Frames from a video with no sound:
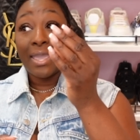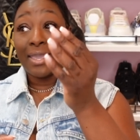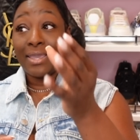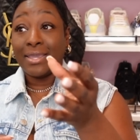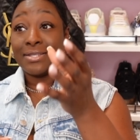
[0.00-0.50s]

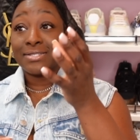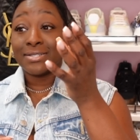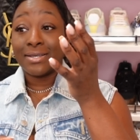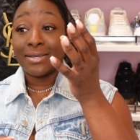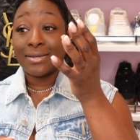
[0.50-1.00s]
And
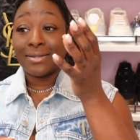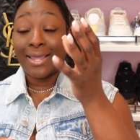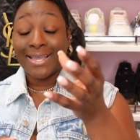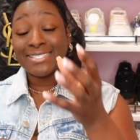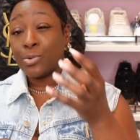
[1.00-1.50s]

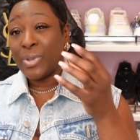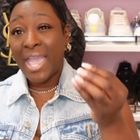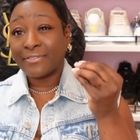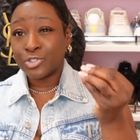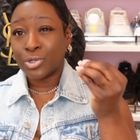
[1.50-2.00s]
like I said, we
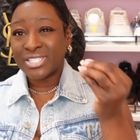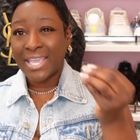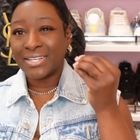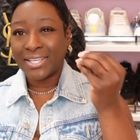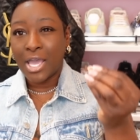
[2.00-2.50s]
have to start
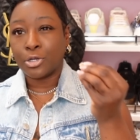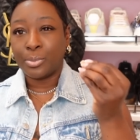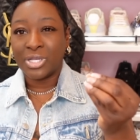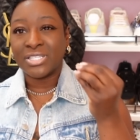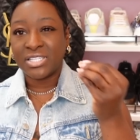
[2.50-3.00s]
taking
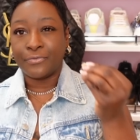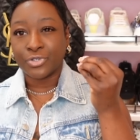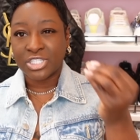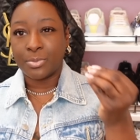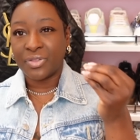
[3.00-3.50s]
accountability for
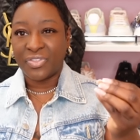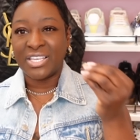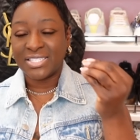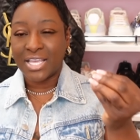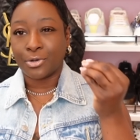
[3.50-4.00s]
some of the
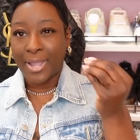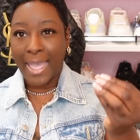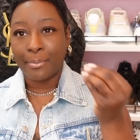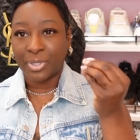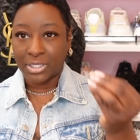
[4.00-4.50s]
things that are
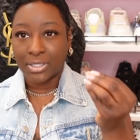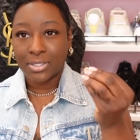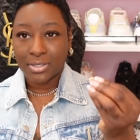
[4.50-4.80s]
happening,